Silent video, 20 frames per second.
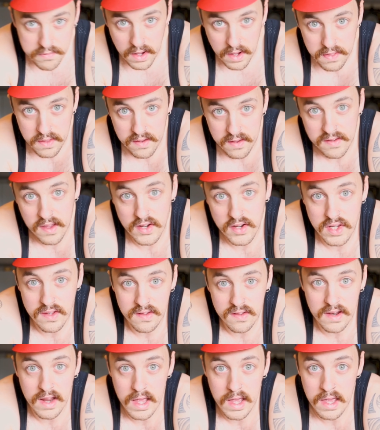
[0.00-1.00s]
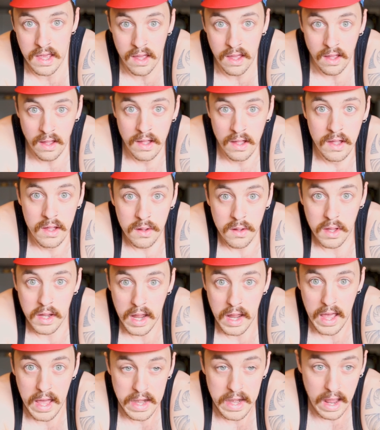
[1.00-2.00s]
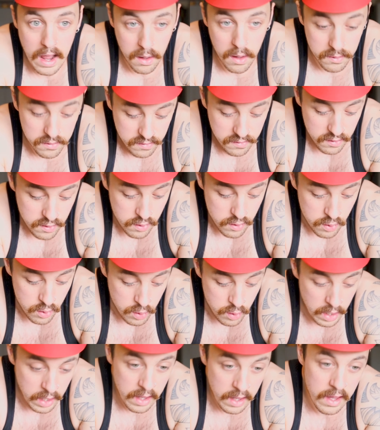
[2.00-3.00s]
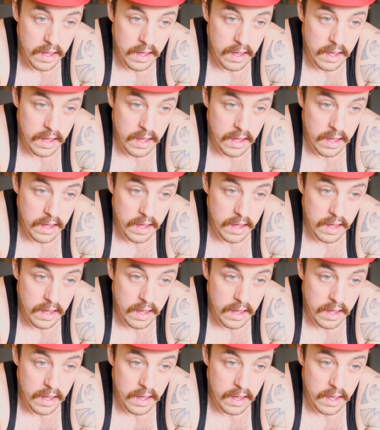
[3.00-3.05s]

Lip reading: I've done this session today, I'm going to head out to